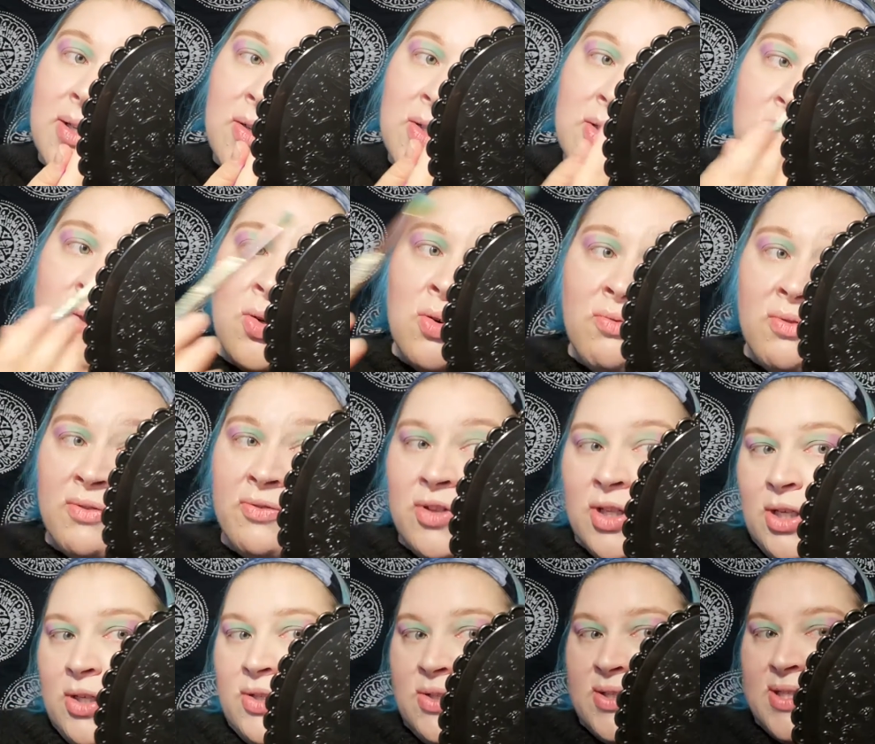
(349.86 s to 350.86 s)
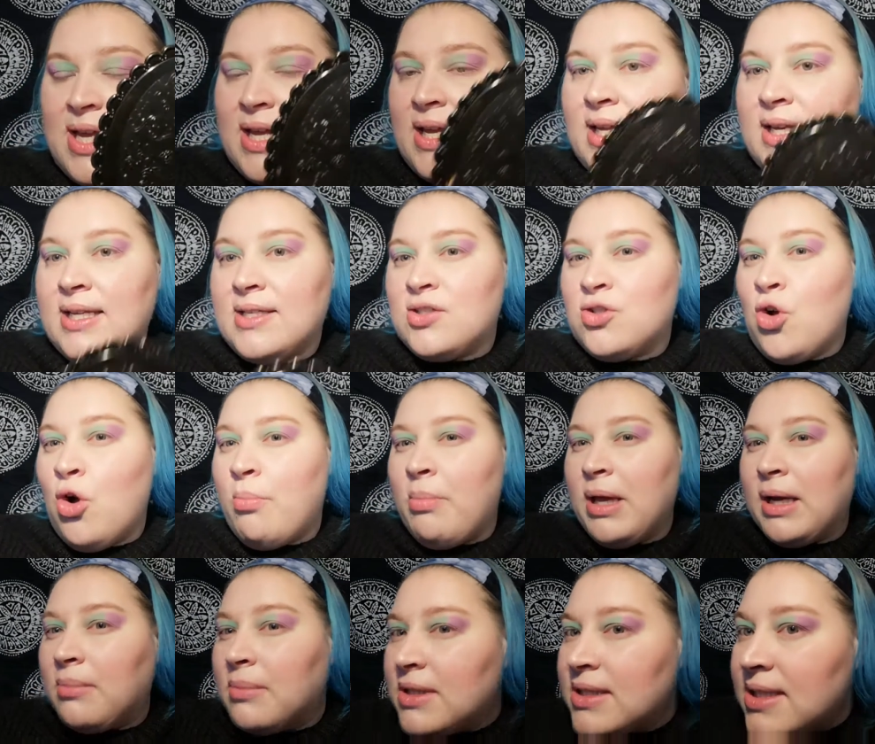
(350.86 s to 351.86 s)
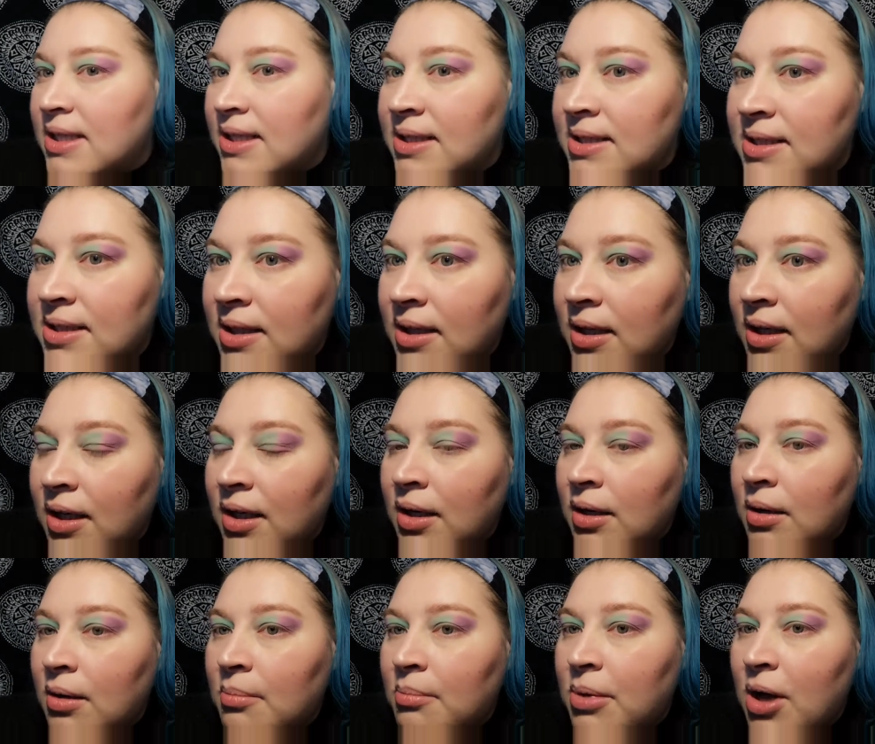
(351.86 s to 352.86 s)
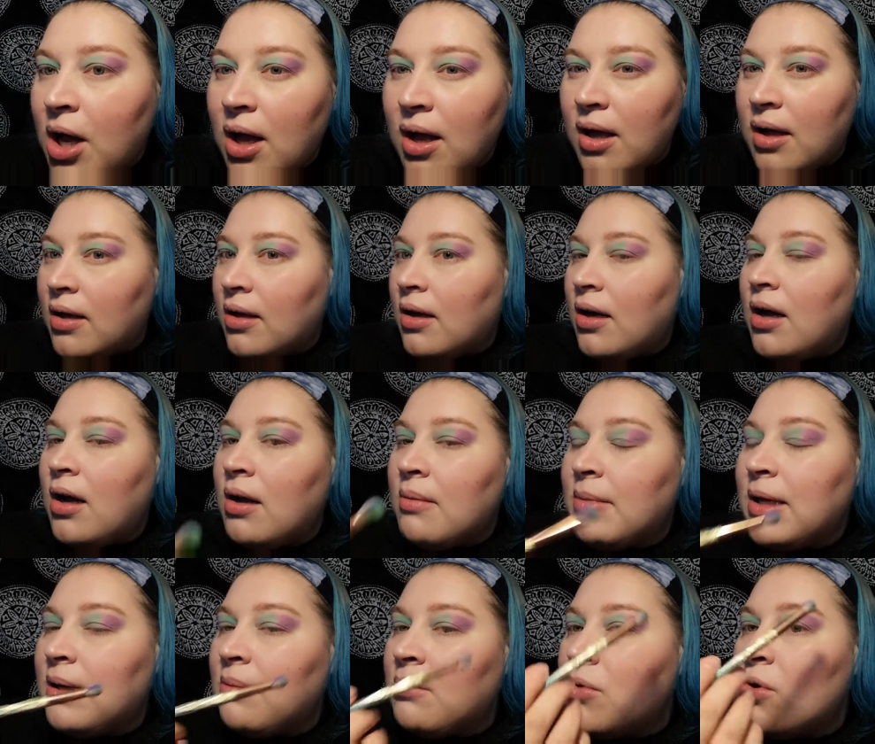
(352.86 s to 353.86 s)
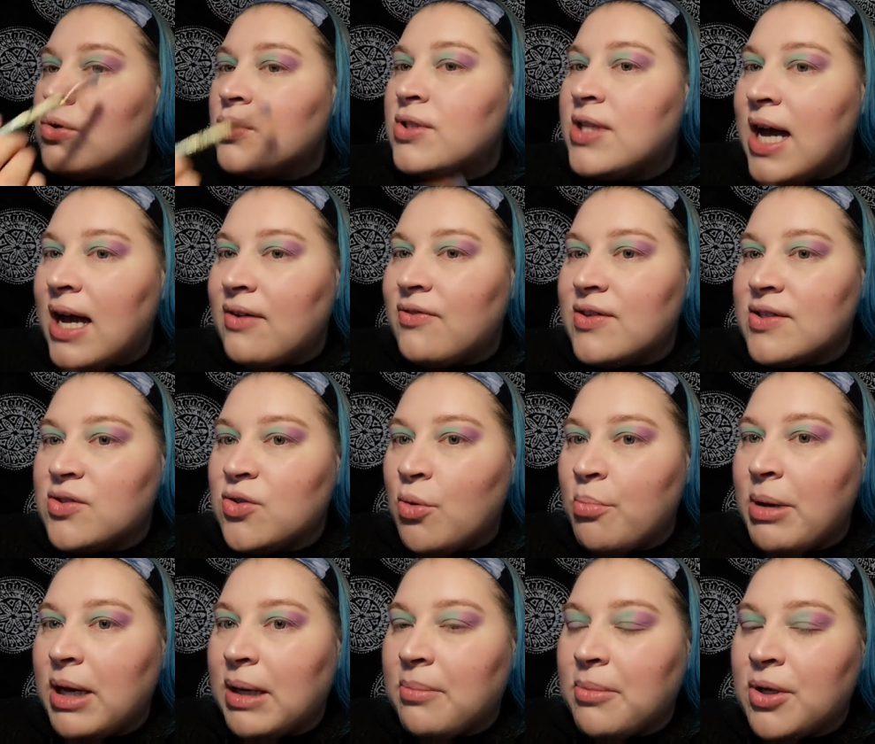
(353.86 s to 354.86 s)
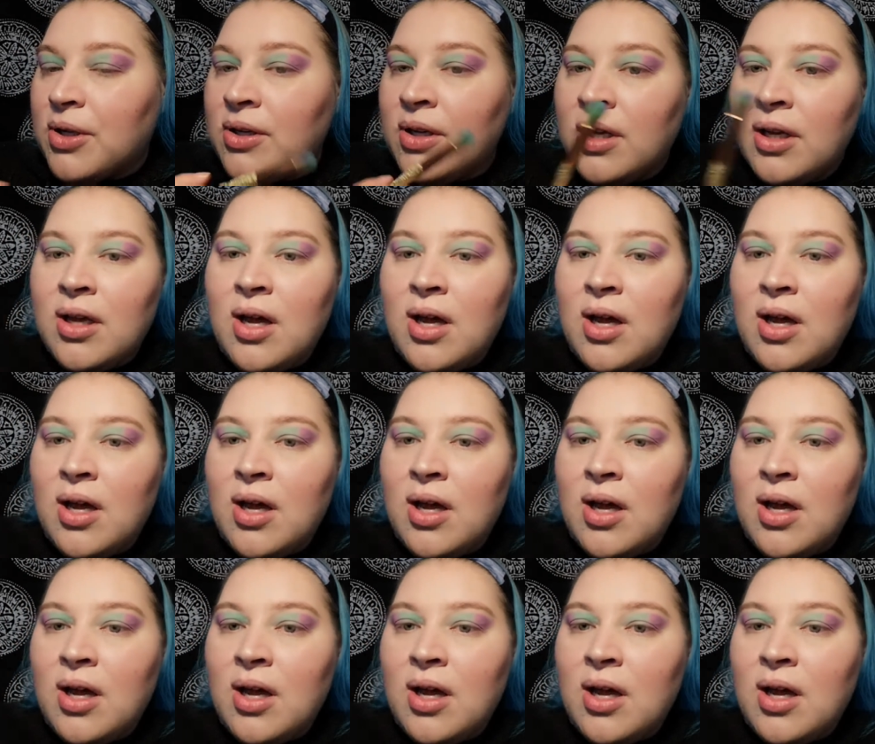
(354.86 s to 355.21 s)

I saw reviews saying it's not pigmented, but I mean, what's that if it's not pigment?